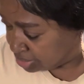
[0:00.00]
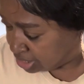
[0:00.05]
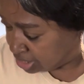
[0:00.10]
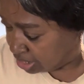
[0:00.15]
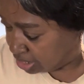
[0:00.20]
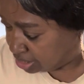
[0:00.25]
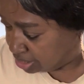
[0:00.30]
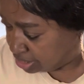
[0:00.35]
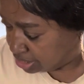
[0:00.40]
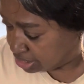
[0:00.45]

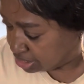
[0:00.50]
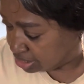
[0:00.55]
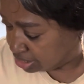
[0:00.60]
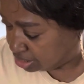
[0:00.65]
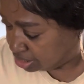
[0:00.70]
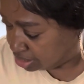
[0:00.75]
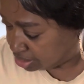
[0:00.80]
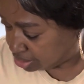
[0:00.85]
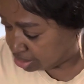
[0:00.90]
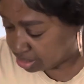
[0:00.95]
and it's
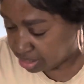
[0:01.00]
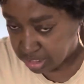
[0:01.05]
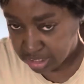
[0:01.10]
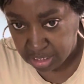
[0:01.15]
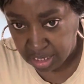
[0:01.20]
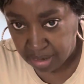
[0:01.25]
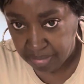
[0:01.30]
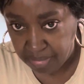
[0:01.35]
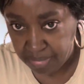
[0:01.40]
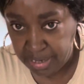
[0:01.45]
still good, so
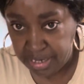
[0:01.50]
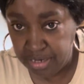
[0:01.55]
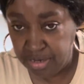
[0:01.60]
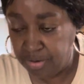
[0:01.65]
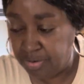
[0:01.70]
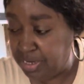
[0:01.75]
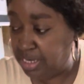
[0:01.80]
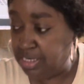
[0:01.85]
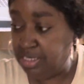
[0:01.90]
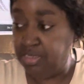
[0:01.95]
I may go
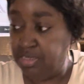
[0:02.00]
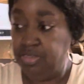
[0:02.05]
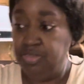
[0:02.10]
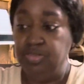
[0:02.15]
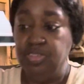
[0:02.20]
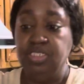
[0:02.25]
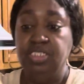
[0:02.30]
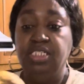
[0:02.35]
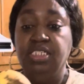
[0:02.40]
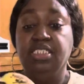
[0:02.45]
ahead and use
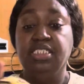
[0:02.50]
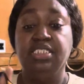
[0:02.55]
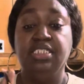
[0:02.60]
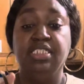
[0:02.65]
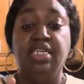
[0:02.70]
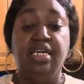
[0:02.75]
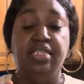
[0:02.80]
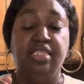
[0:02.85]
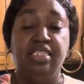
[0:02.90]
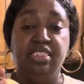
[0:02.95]
this. It's
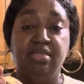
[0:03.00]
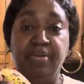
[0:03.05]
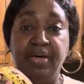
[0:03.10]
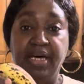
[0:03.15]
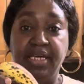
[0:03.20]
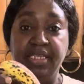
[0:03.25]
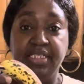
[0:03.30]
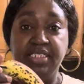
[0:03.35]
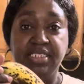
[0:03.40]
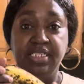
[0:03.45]
got the
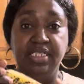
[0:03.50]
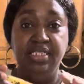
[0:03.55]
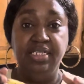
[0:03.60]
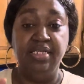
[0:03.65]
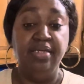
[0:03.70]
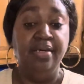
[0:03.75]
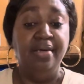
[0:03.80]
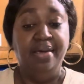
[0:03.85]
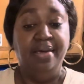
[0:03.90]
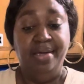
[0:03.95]
spots in it,
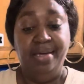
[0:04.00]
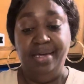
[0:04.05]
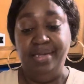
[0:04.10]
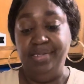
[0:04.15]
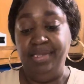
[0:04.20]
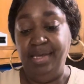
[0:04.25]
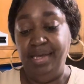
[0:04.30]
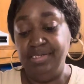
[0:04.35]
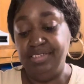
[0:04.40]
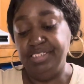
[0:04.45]
and they
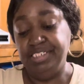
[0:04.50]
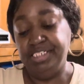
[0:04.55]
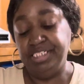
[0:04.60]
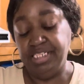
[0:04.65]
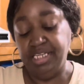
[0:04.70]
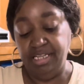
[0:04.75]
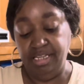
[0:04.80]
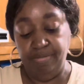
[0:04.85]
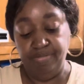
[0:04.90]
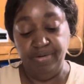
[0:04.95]
actually say
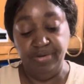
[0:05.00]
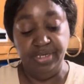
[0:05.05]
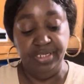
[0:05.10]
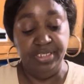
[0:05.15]
they're pretty